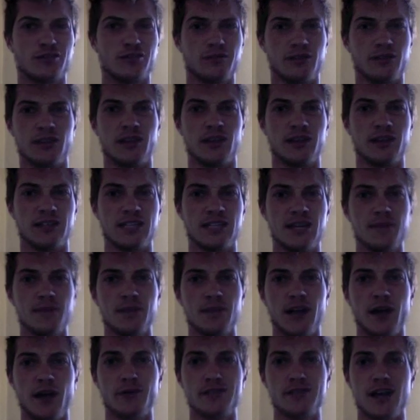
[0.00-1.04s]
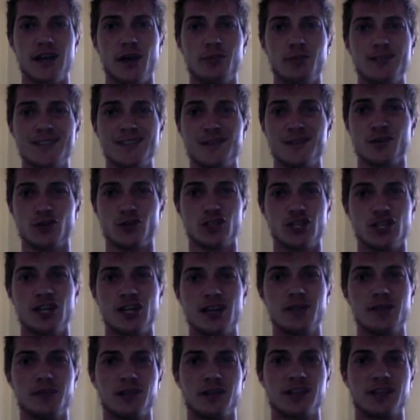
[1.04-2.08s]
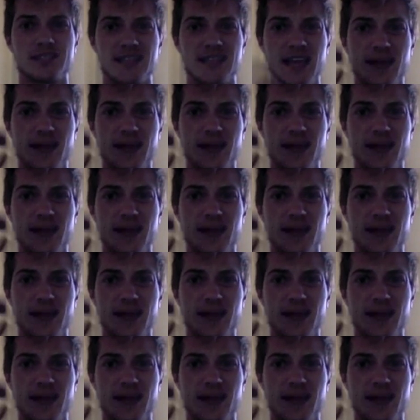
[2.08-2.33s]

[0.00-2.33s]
the team that I was on was either cheating because they